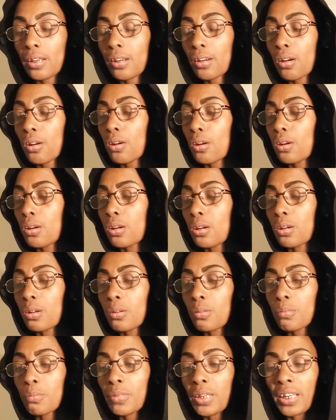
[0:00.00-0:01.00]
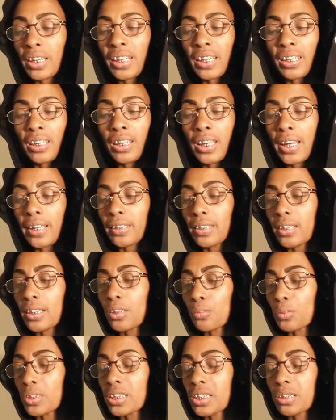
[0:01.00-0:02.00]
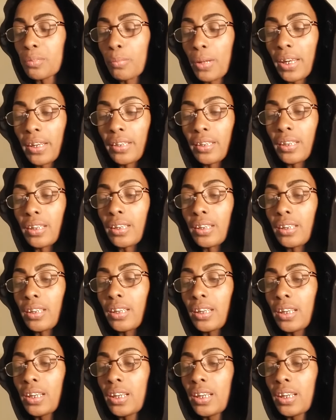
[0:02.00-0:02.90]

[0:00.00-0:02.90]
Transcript: calm and collected and respected,